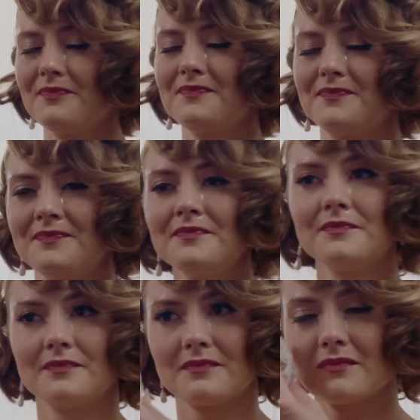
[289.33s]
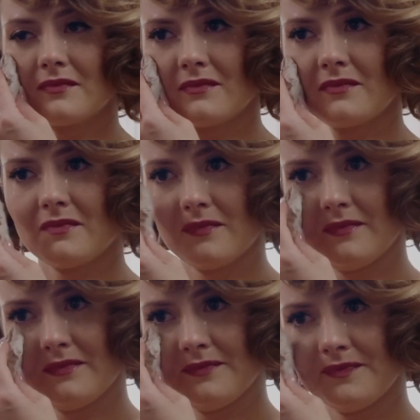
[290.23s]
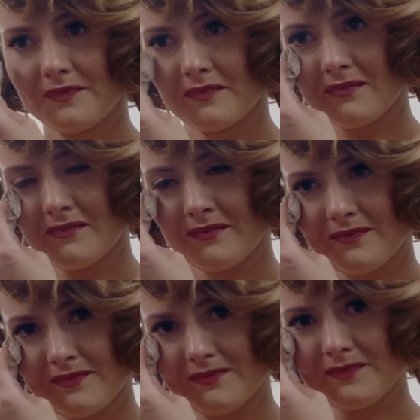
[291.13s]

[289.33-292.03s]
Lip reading: [no speech]